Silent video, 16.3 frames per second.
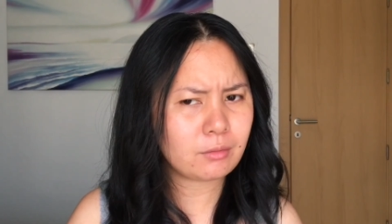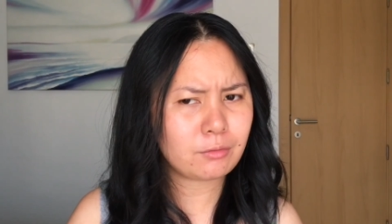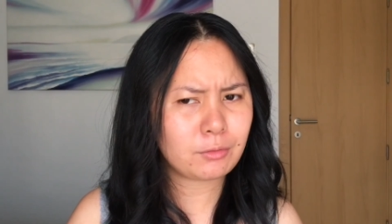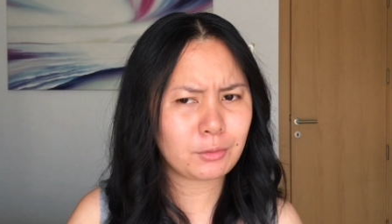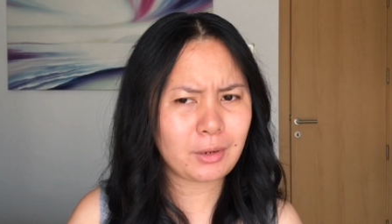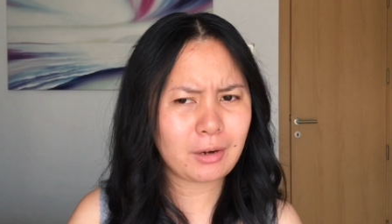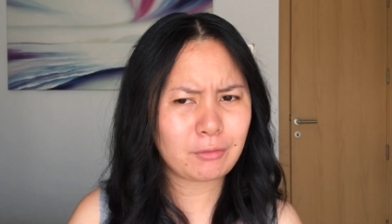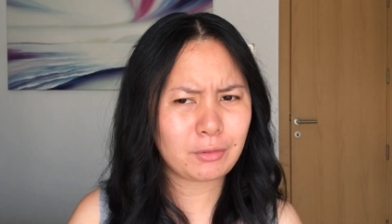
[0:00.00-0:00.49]

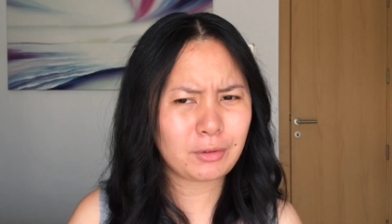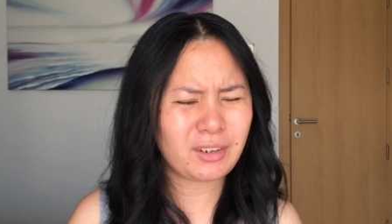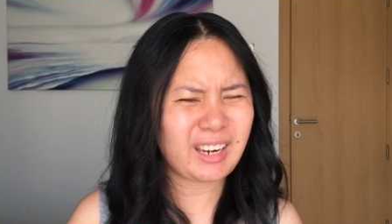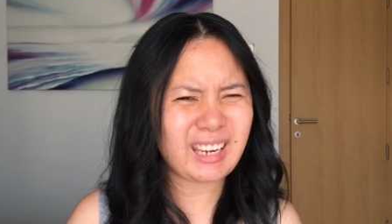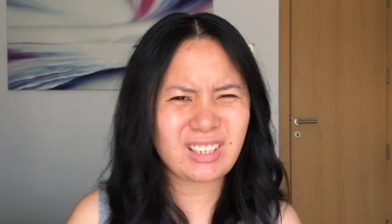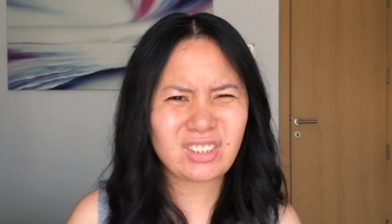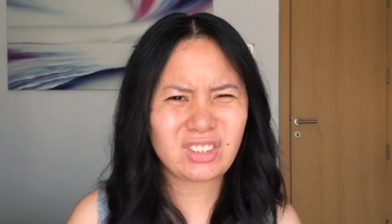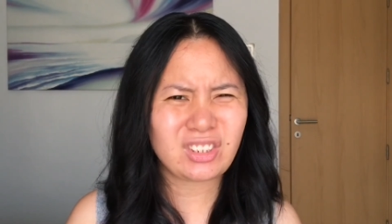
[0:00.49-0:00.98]
Forever
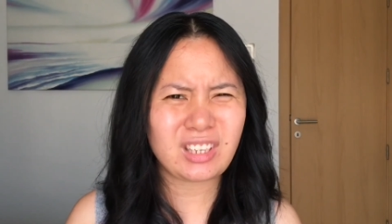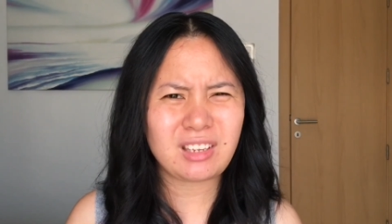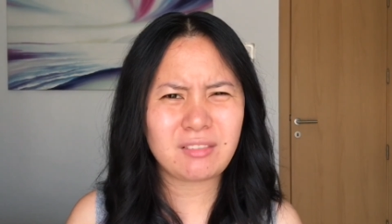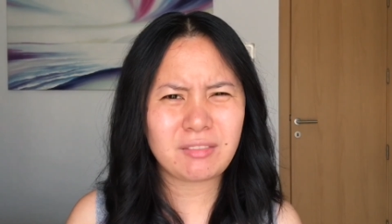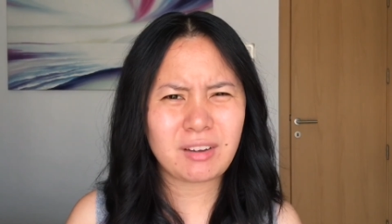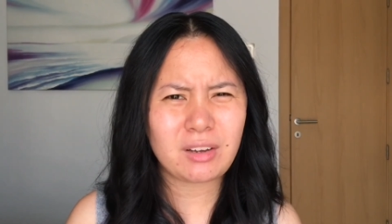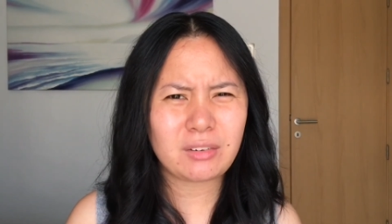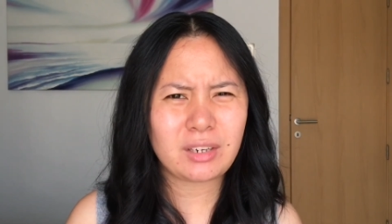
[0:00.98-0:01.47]

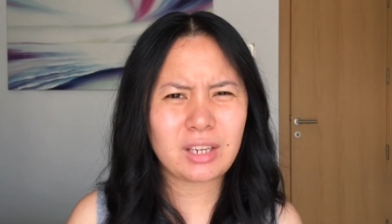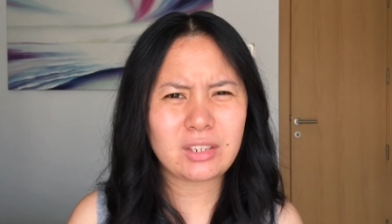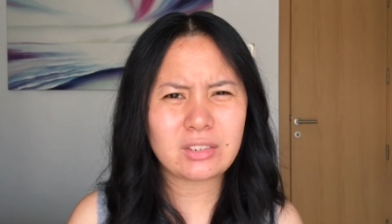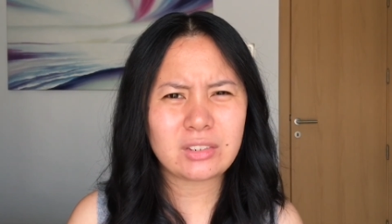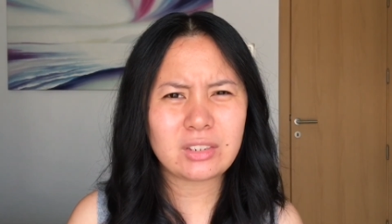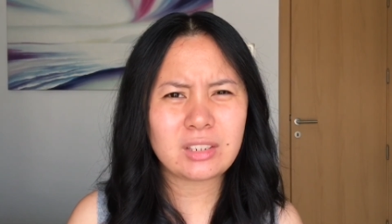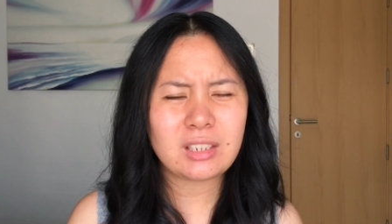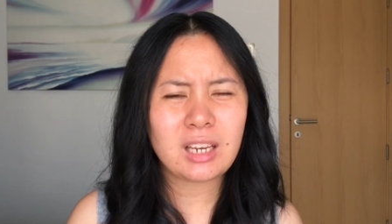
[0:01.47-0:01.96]
HD
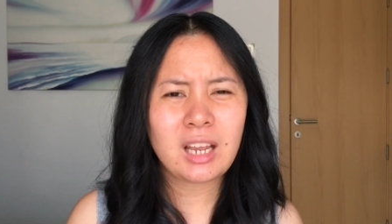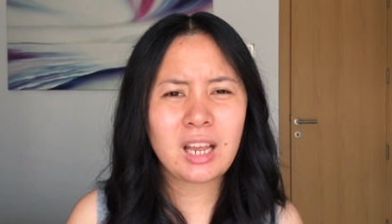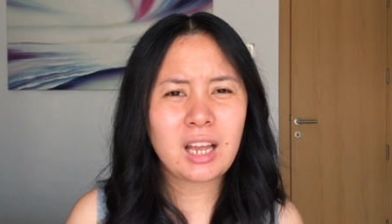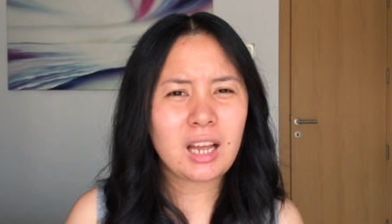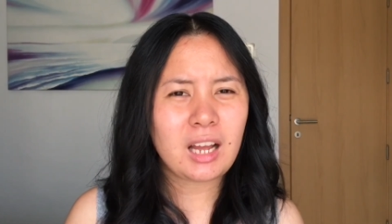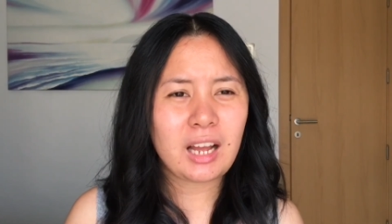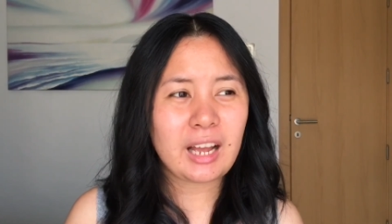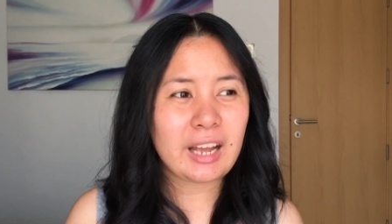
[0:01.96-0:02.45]
foundation.
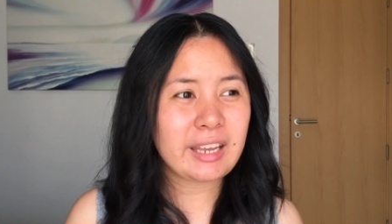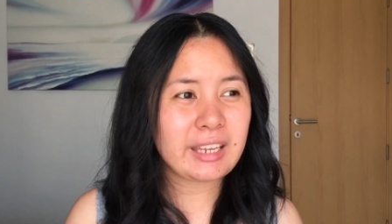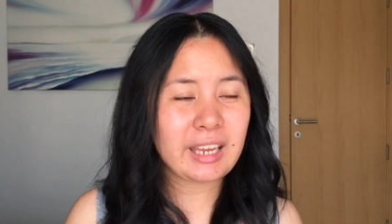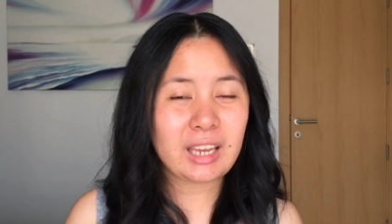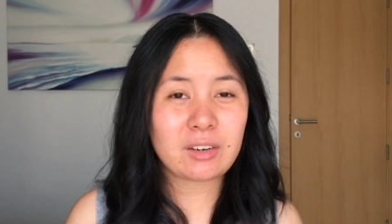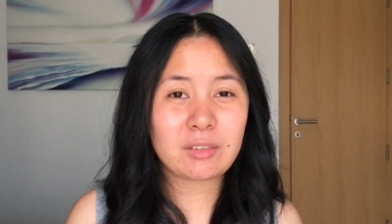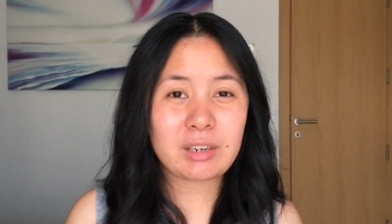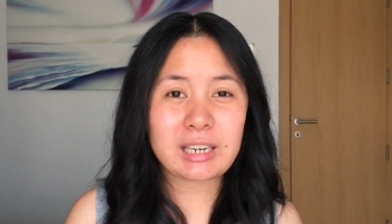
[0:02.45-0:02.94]
I
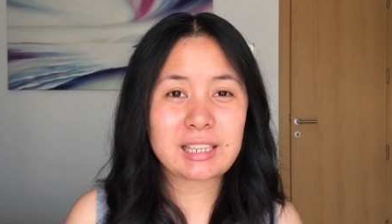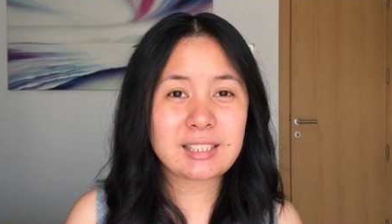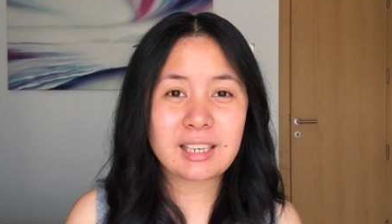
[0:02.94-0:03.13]
can't really